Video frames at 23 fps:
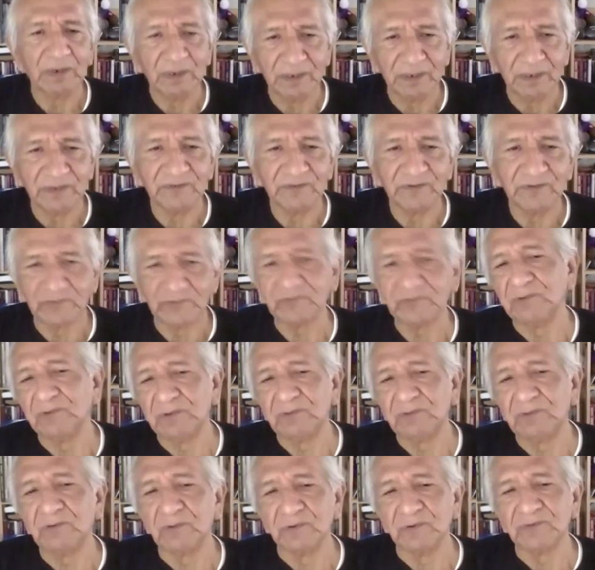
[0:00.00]
leads us
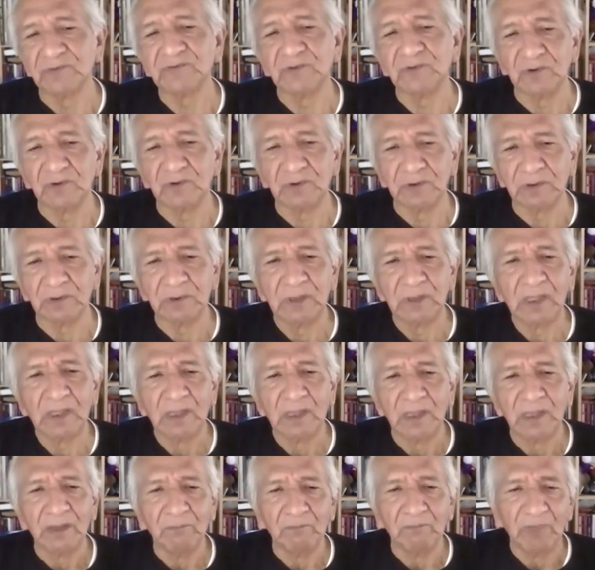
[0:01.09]
to a certain
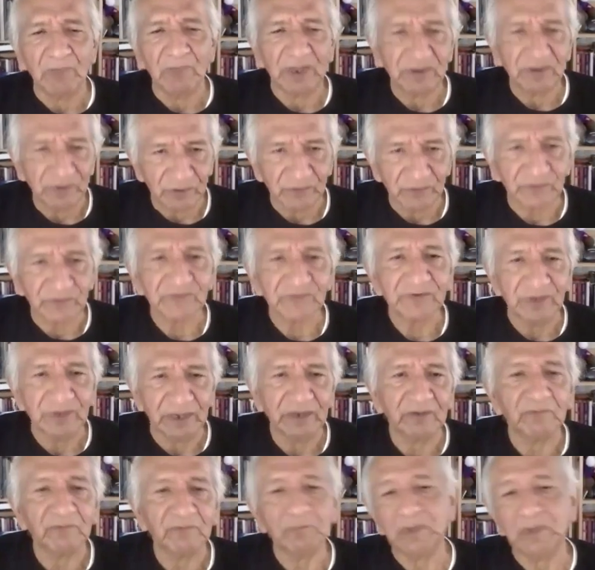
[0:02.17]
mental
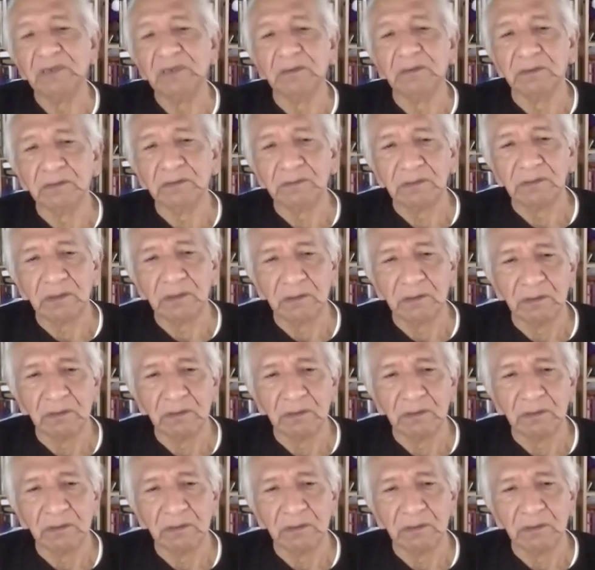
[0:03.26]
state of being.